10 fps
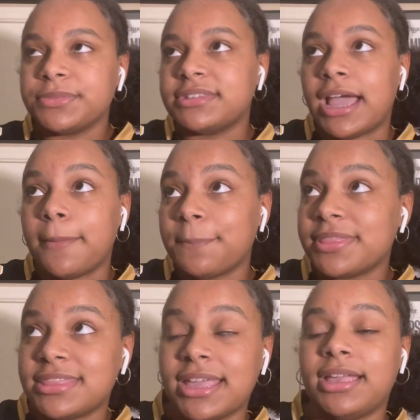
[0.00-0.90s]
type
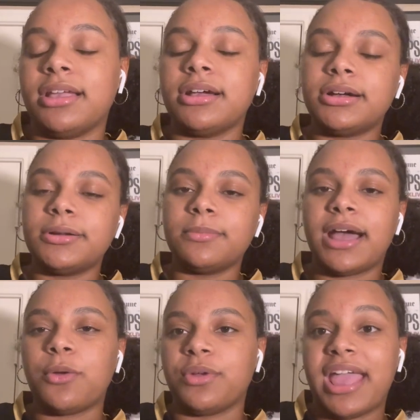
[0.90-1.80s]
thing.
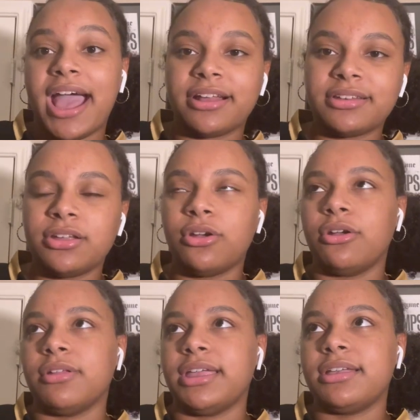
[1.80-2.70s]
I react,
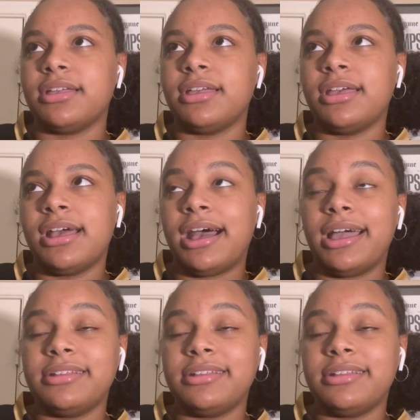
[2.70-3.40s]
or I